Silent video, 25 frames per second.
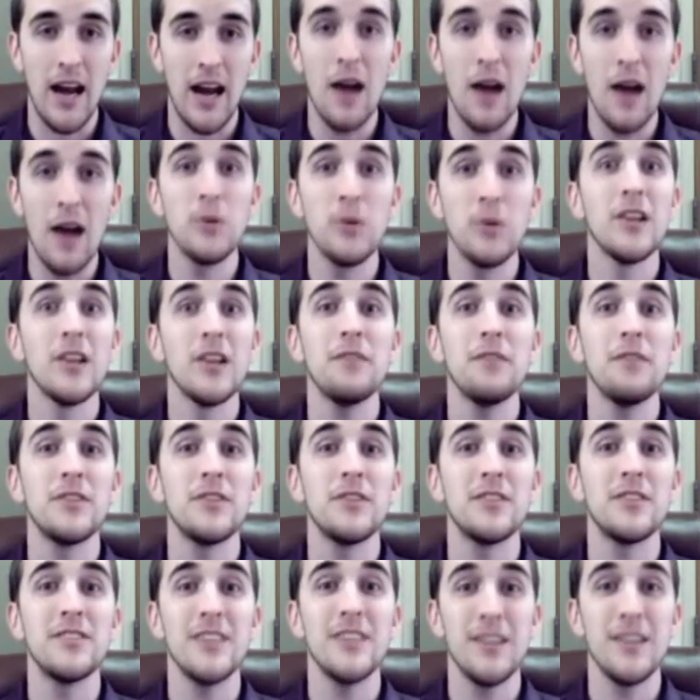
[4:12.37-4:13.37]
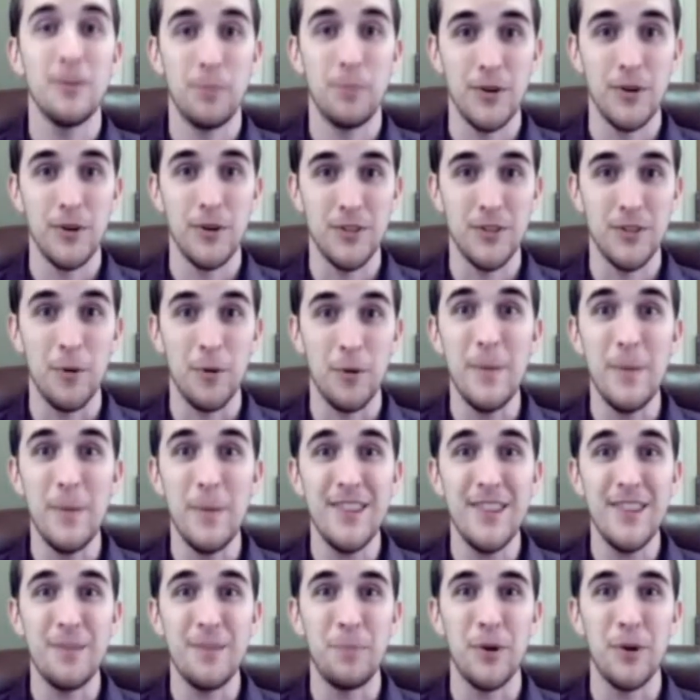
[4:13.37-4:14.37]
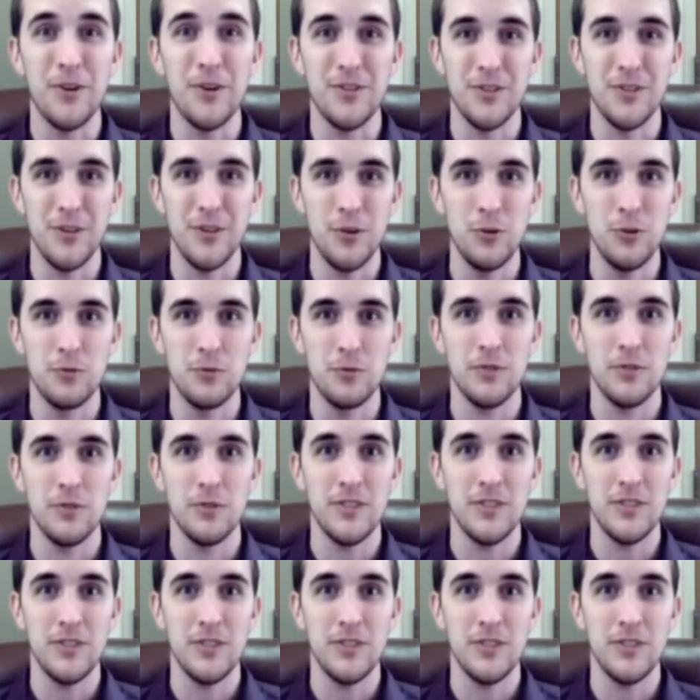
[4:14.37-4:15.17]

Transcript: I would love to see the person or meet the person whose